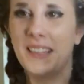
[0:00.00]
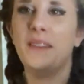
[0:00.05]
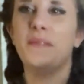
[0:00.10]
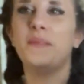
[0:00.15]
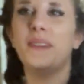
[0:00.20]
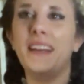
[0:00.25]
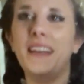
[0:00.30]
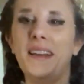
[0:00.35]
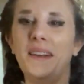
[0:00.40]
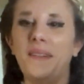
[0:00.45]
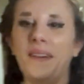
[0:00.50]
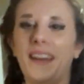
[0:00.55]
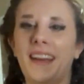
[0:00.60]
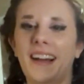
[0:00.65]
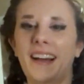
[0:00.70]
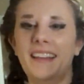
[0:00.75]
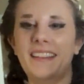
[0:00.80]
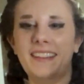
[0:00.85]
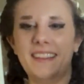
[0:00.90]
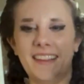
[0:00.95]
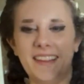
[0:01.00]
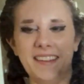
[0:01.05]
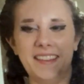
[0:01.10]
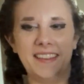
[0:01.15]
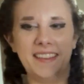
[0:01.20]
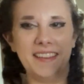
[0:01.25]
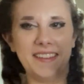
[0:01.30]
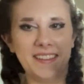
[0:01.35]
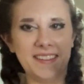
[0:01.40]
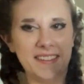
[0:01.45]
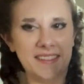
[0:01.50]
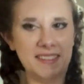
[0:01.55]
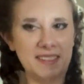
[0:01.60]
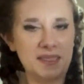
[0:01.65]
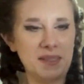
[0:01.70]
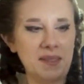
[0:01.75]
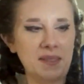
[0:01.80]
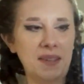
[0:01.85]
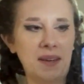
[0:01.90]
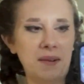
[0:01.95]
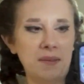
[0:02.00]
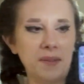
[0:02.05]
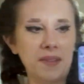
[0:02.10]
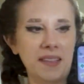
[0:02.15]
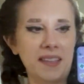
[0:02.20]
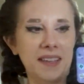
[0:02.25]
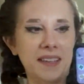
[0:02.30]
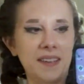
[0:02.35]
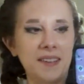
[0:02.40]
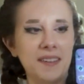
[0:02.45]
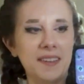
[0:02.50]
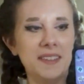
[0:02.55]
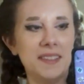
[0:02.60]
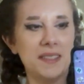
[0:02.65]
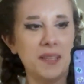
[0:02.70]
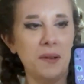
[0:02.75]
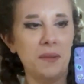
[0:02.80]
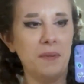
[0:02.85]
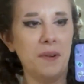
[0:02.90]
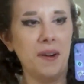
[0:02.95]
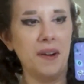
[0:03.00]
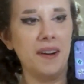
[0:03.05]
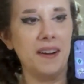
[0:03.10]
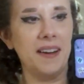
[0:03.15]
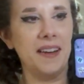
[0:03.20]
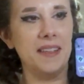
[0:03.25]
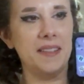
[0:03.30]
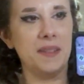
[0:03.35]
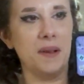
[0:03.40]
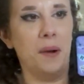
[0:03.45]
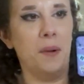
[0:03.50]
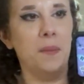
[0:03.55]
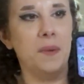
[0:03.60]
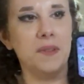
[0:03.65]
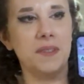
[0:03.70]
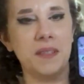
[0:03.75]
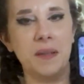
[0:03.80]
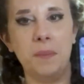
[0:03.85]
But anyway, I think that this turned out really good so far. It's almost